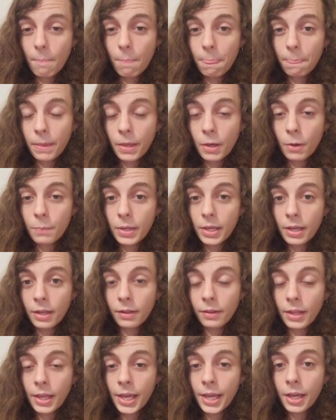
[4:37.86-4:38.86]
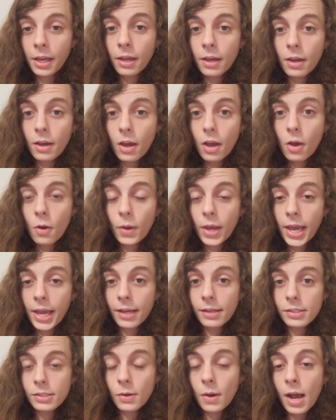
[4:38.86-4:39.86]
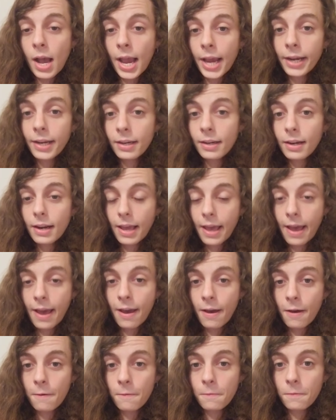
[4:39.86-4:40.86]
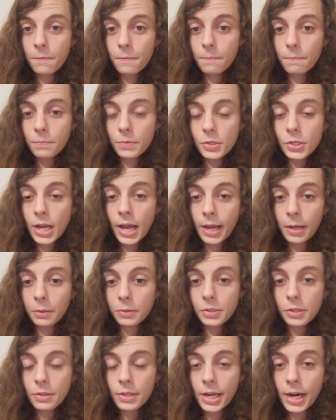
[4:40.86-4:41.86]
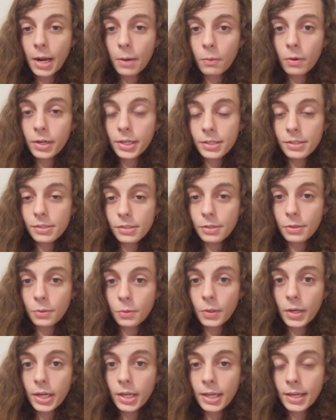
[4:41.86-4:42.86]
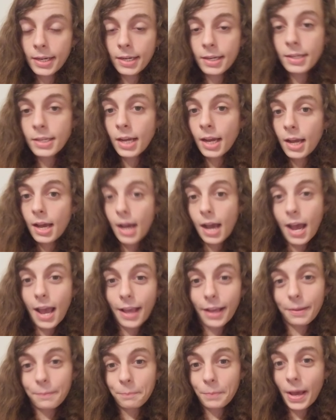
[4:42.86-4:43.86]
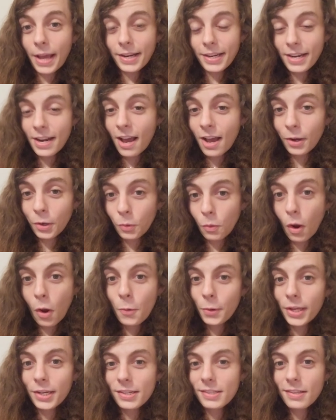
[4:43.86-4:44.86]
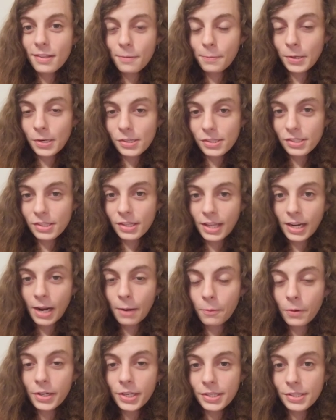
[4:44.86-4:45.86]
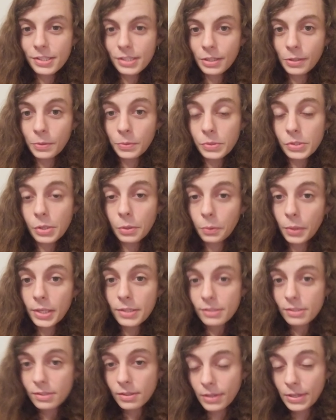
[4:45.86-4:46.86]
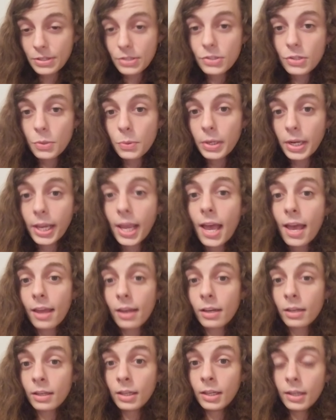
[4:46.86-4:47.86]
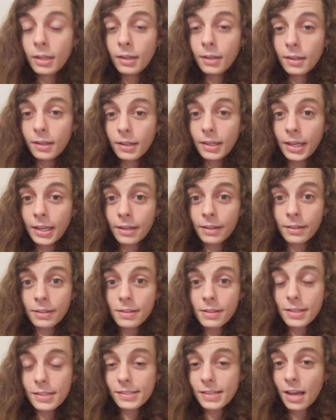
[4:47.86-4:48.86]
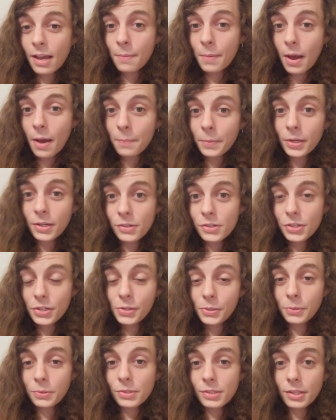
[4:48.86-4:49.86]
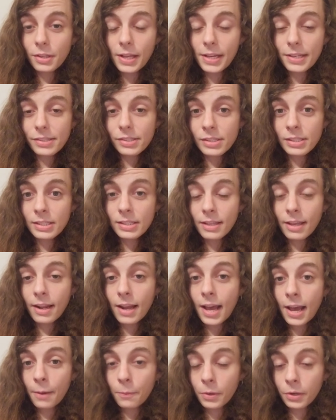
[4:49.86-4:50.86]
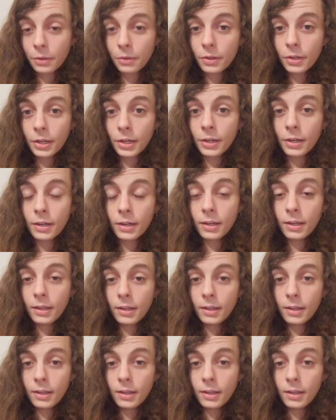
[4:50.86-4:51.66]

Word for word: you know being like okay, so I didn't have the childhood that I wanted to, and I I did not grow into the person that I wanted to. So let's let's do it again, and this time I'm gonna choose the lessons that I want to learn,